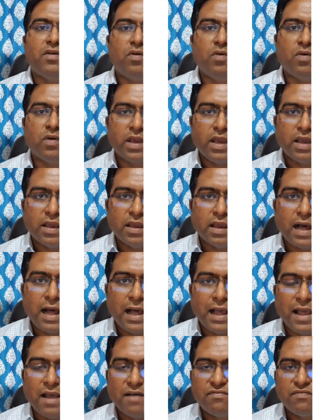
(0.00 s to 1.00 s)
okay, I
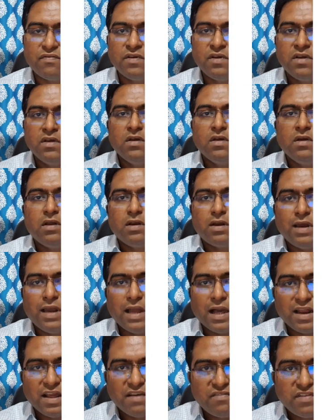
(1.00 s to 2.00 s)
have
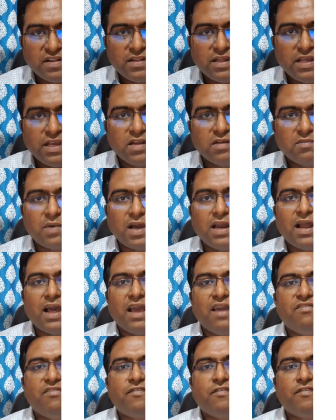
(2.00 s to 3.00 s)
done everything in my
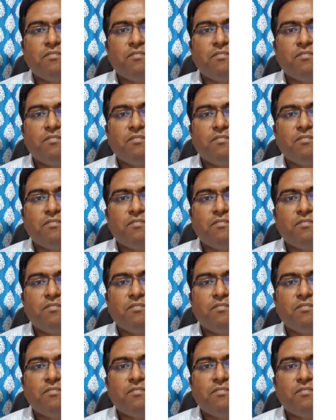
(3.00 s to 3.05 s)
life,